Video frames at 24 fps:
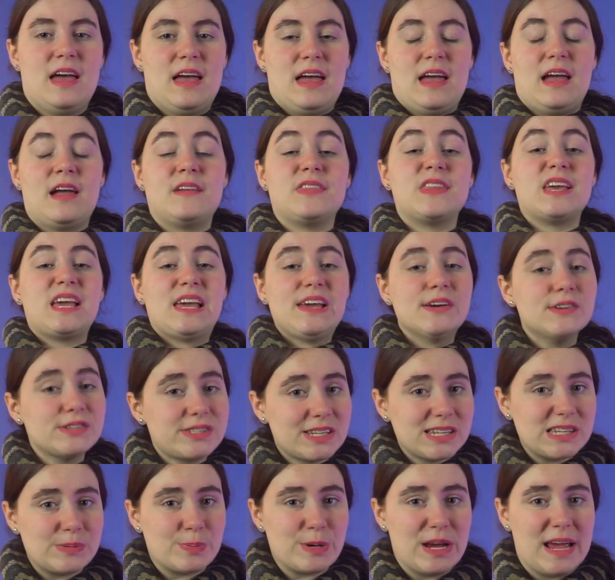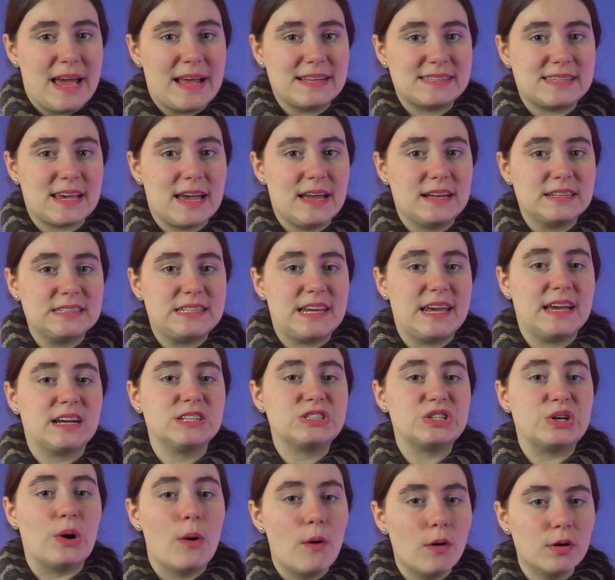And they use its prehensile tail
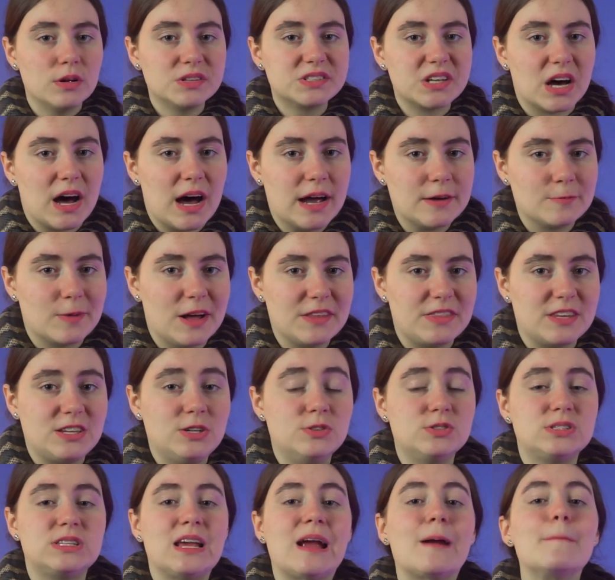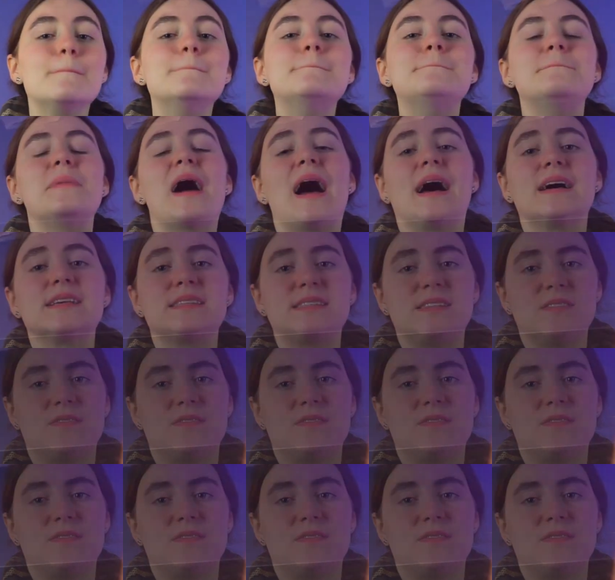to hold on while they use their massive